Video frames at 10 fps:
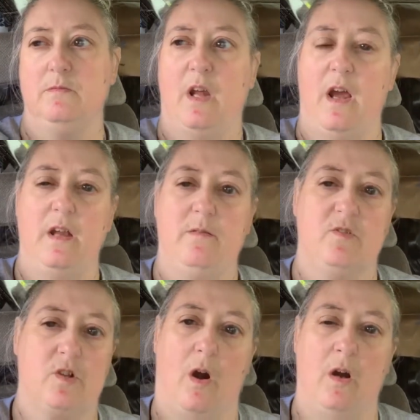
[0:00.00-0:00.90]
I had
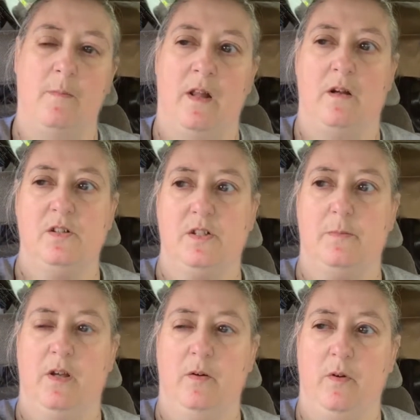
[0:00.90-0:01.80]
scarring on my lungs to
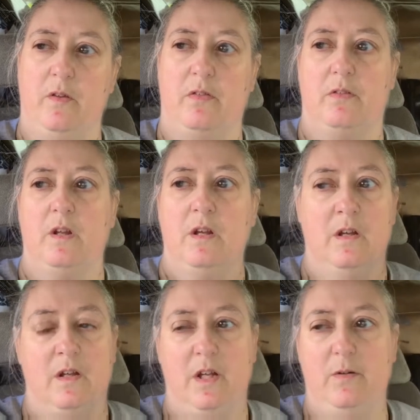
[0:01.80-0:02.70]
begin with.
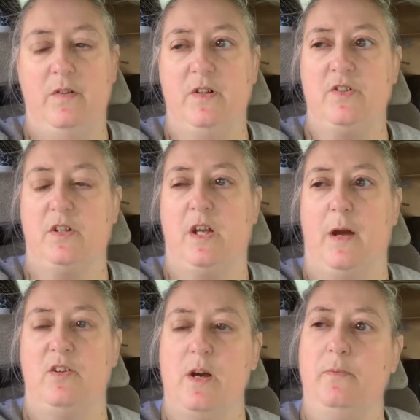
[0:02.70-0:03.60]
It would eventually
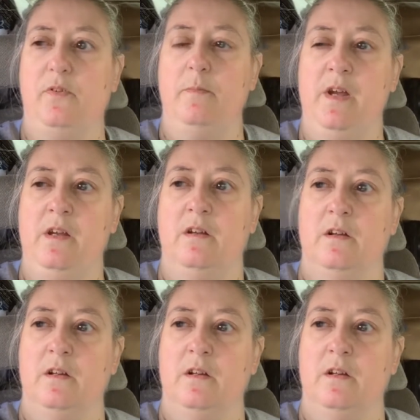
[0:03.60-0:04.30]
catch up with me.